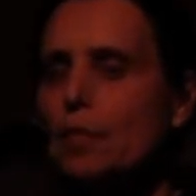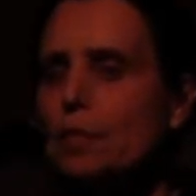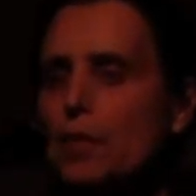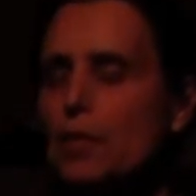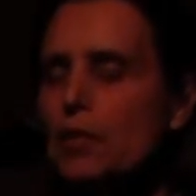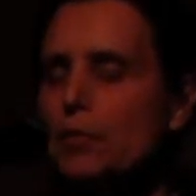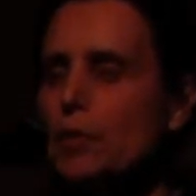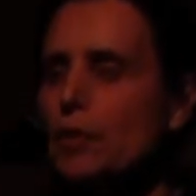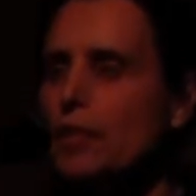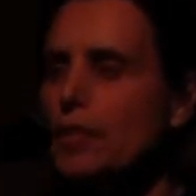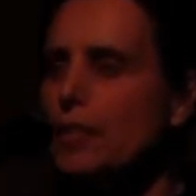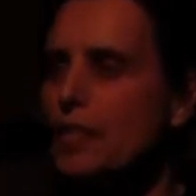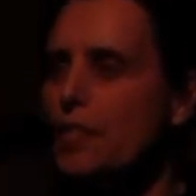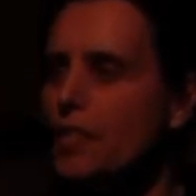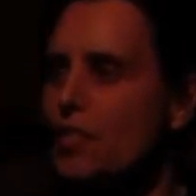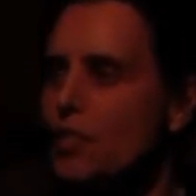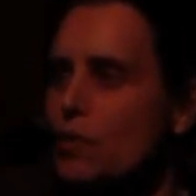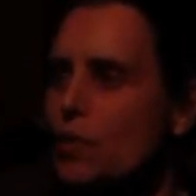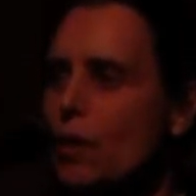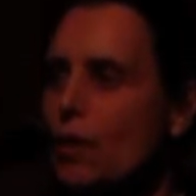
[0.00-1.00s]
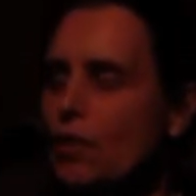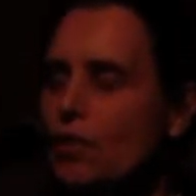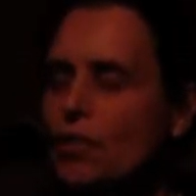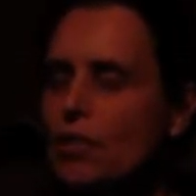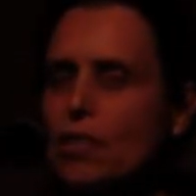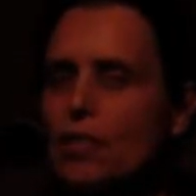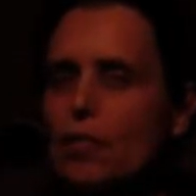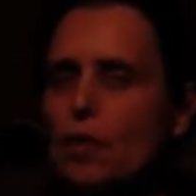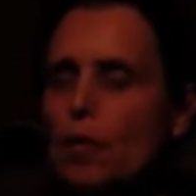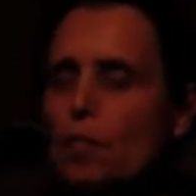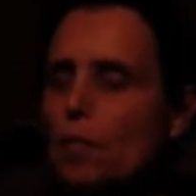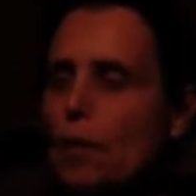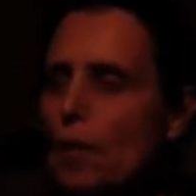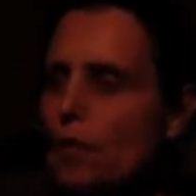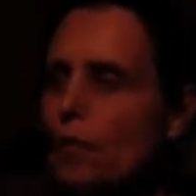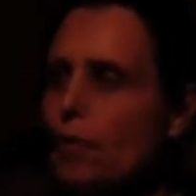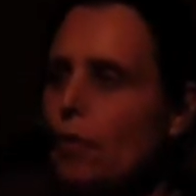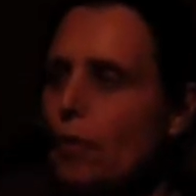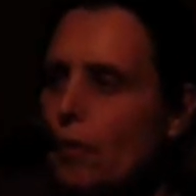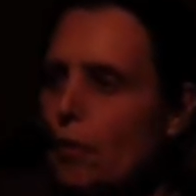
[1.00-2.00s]
between the destruction of our
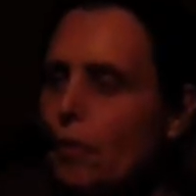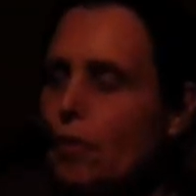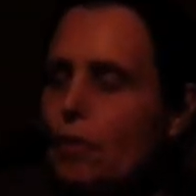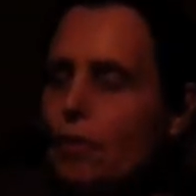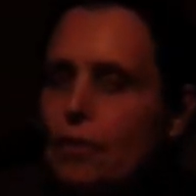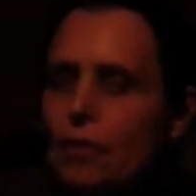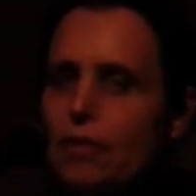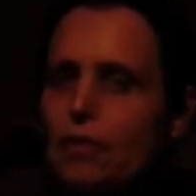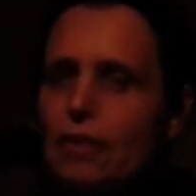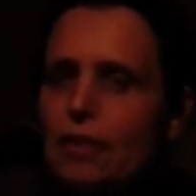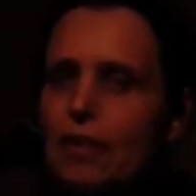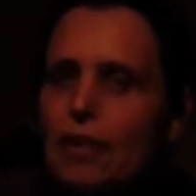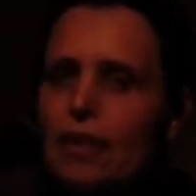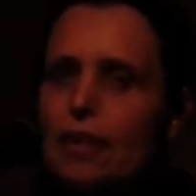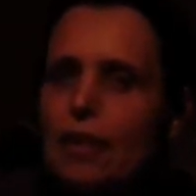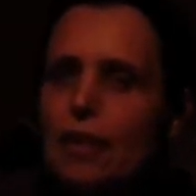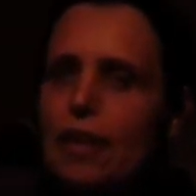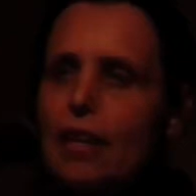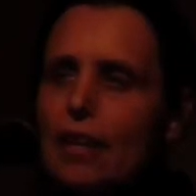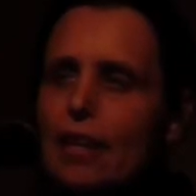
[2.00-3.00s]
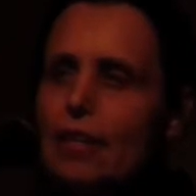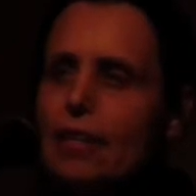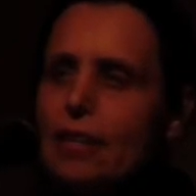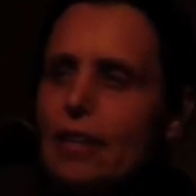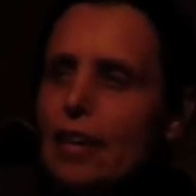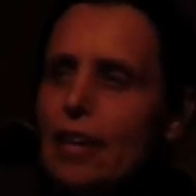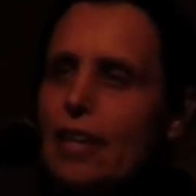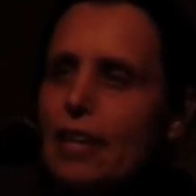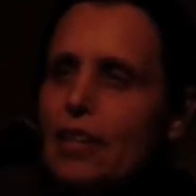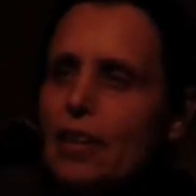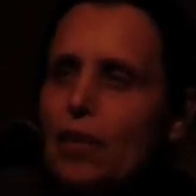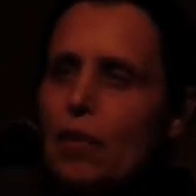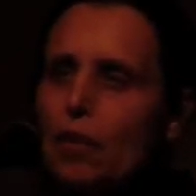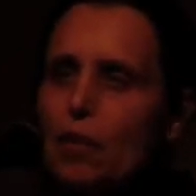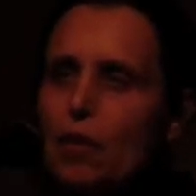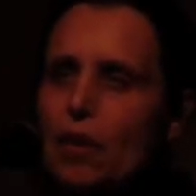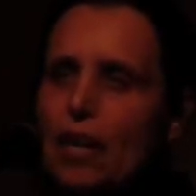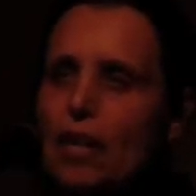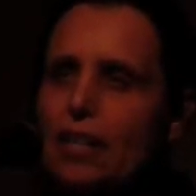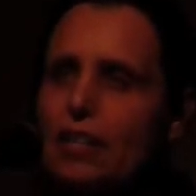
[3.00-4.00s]
Mother Earth and
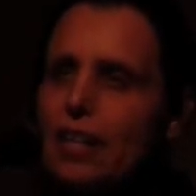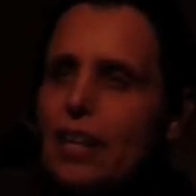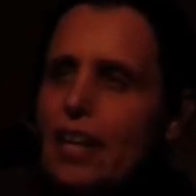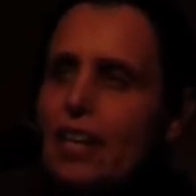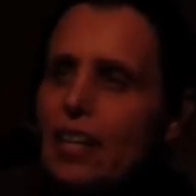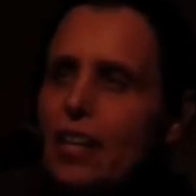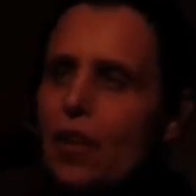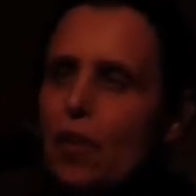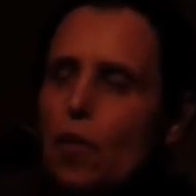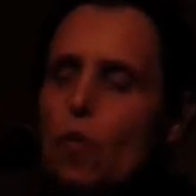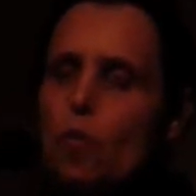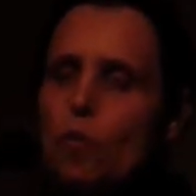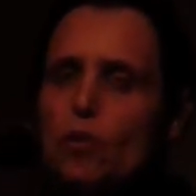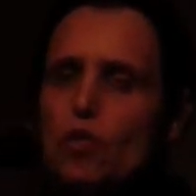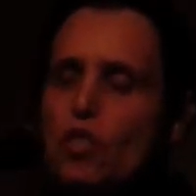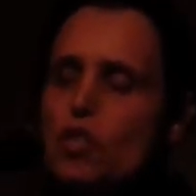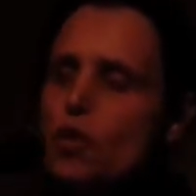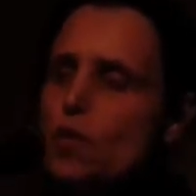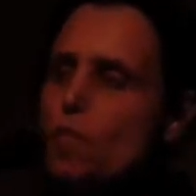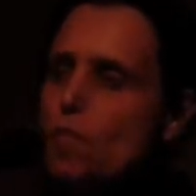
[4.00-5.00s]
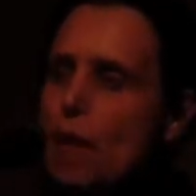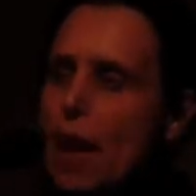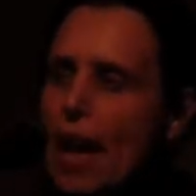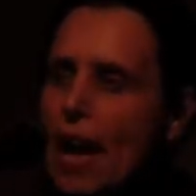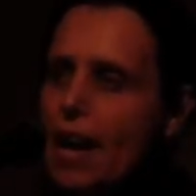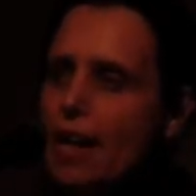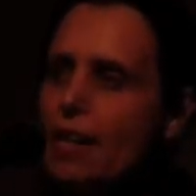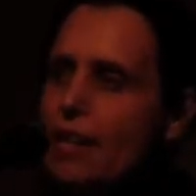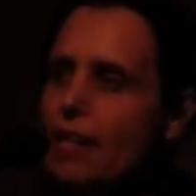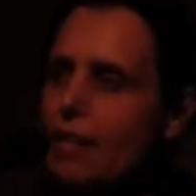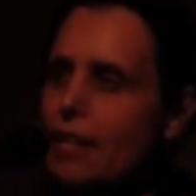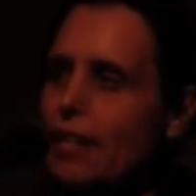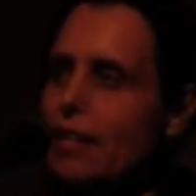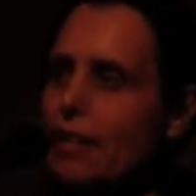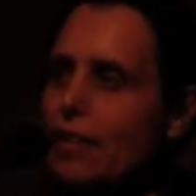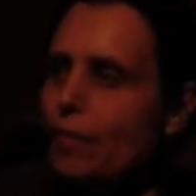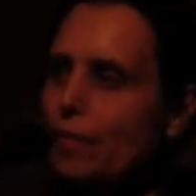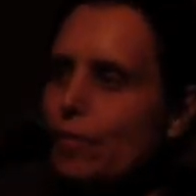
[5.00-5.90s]
our own humanity,